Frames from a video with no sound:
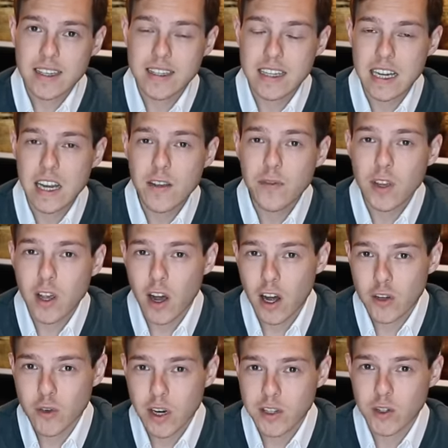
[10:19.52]
see if the
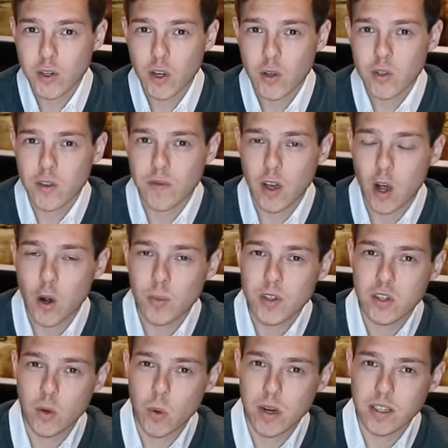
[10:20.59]
contractor knows if the home
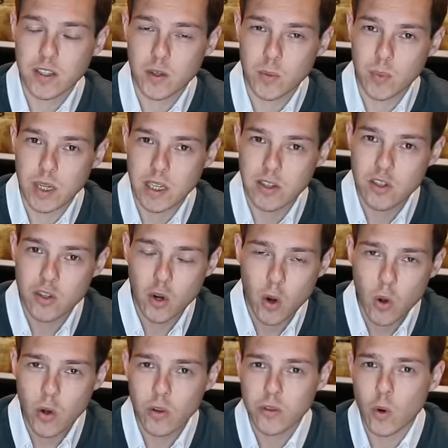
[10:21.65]
is going to be
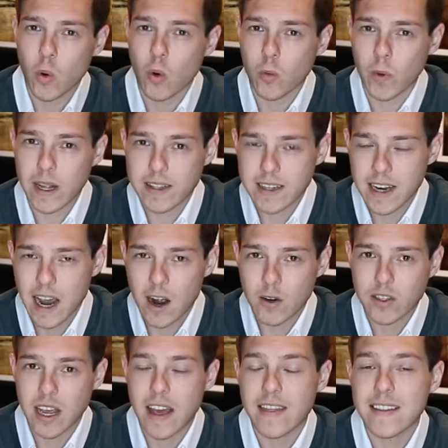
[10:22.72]
sold or rented
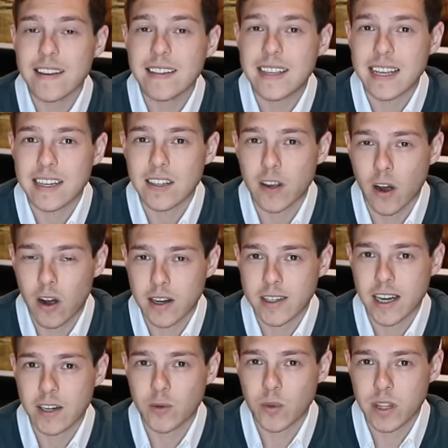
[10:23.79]
out, and then get in
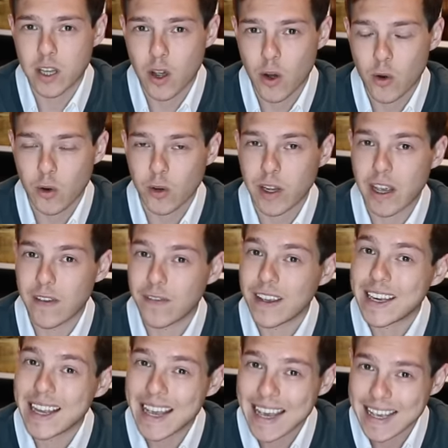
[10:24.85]
contact with the owner if
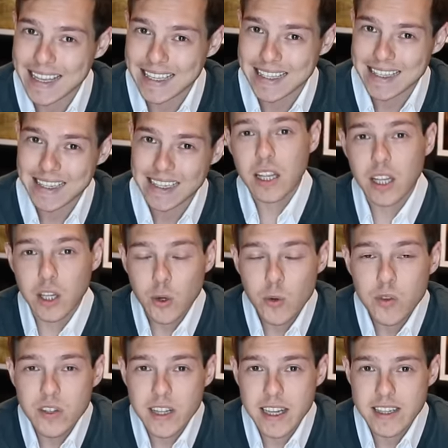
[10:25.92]
it is.
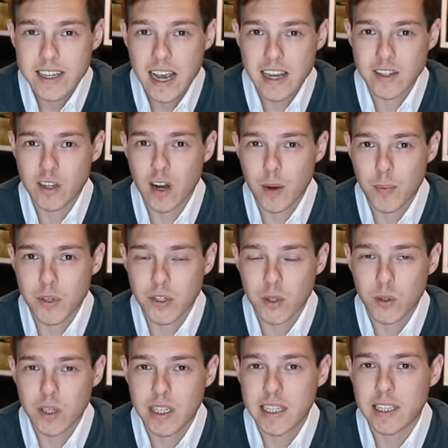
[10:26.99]
Use this as an
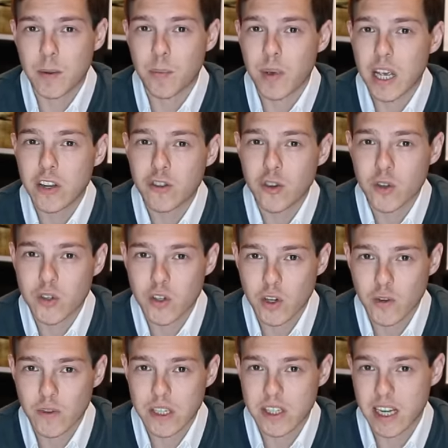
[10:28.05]
opportunity to pitch your
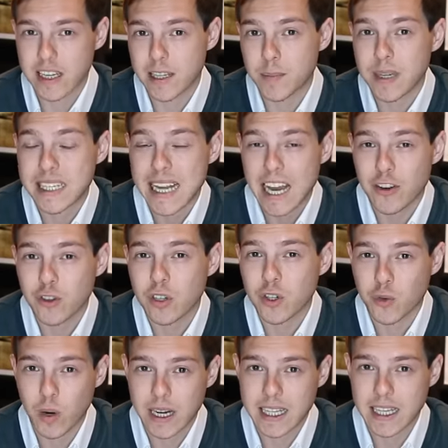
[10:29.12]
service and to potentially
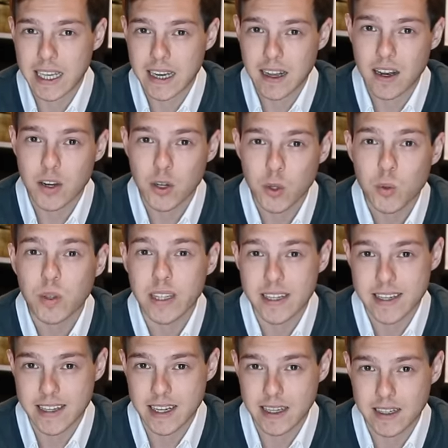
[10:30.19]
try to get a new
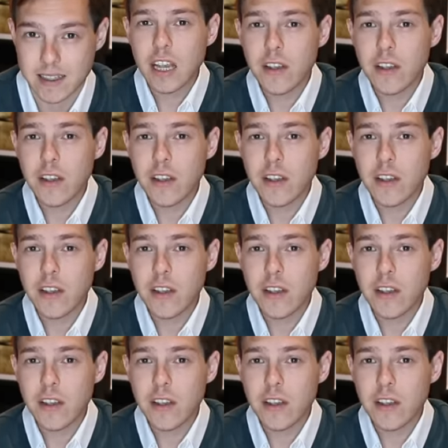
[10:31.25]
listing.